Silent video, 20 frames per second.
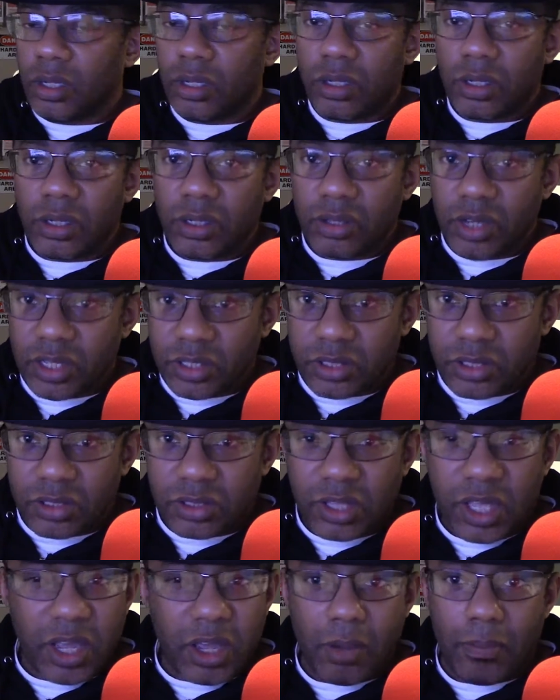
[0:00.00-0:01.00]
Let's
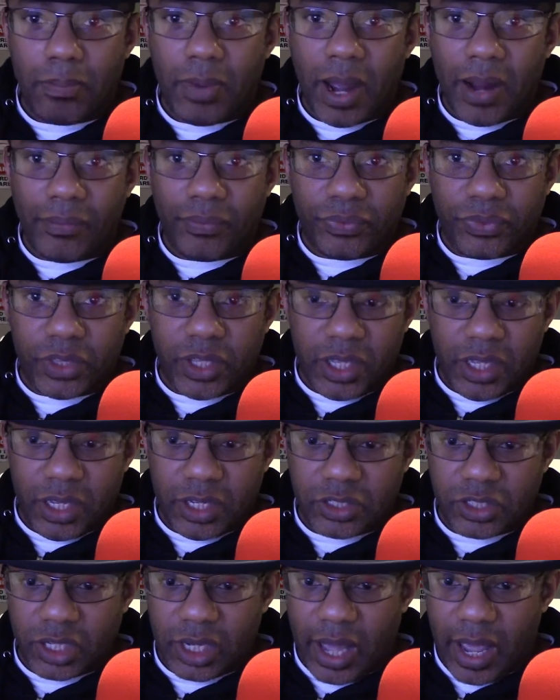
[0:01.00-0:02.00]
think about
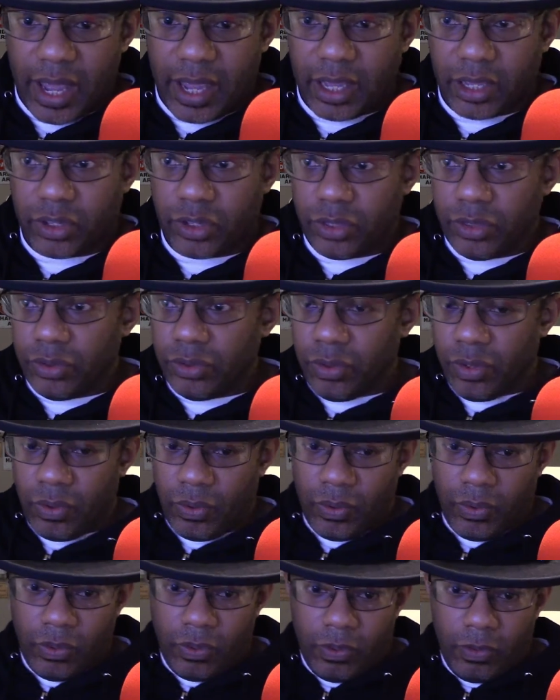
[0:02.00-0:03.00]
things like
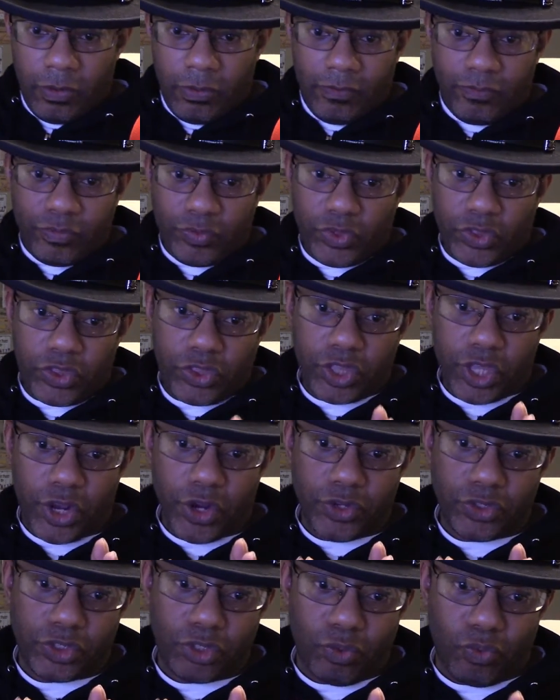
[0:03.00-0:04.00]

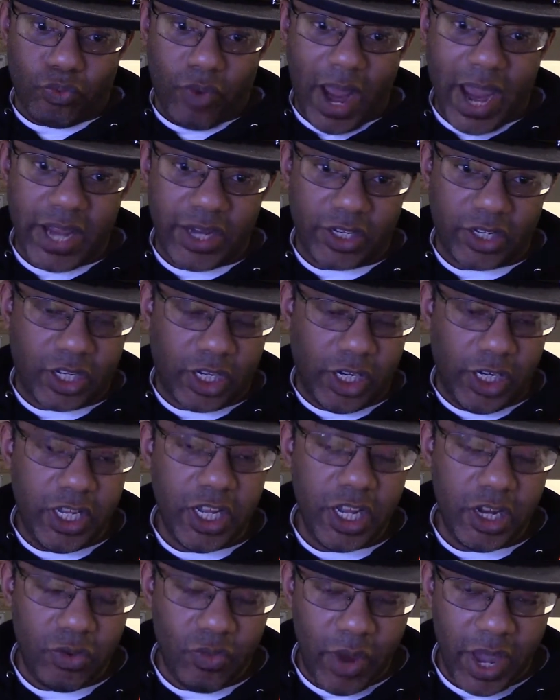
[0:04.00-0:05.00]
there's the right
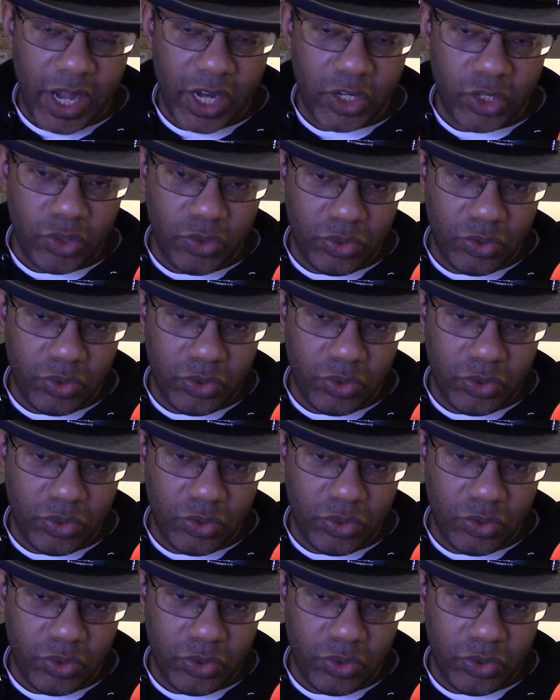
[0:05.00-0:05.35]
clean way to do